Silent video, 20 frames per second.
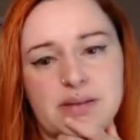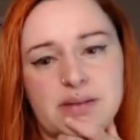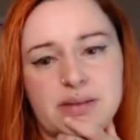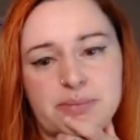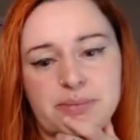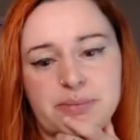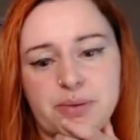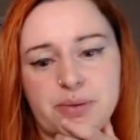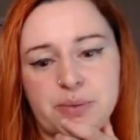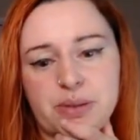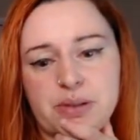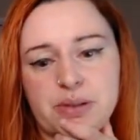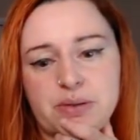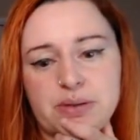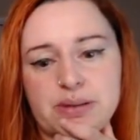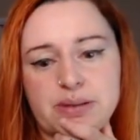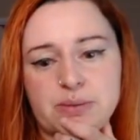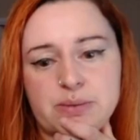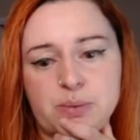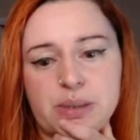But we
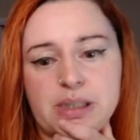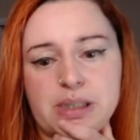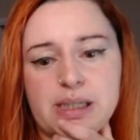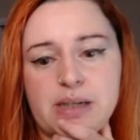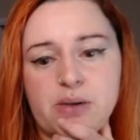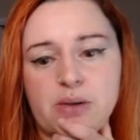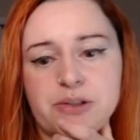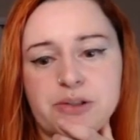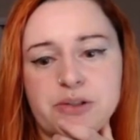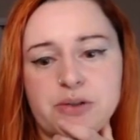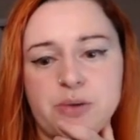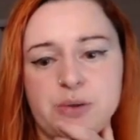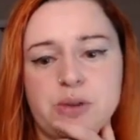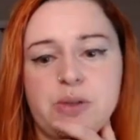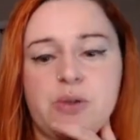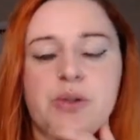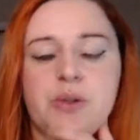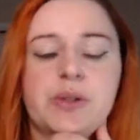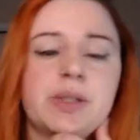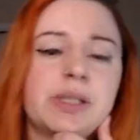can also do it
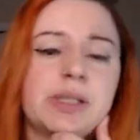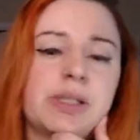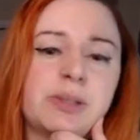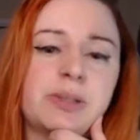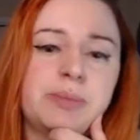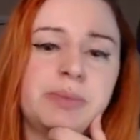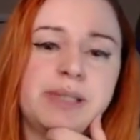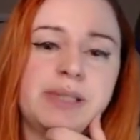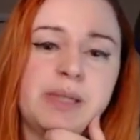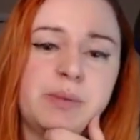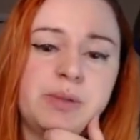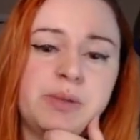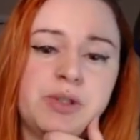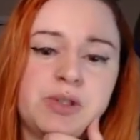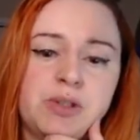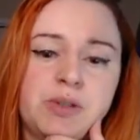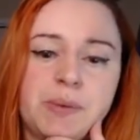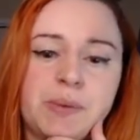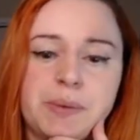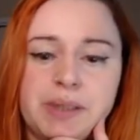earlier, but then we
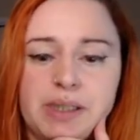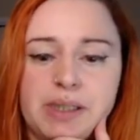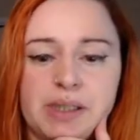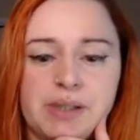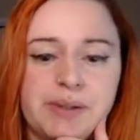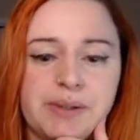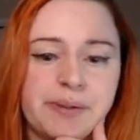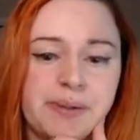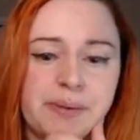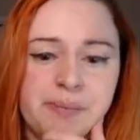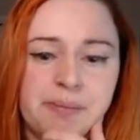just don't heal.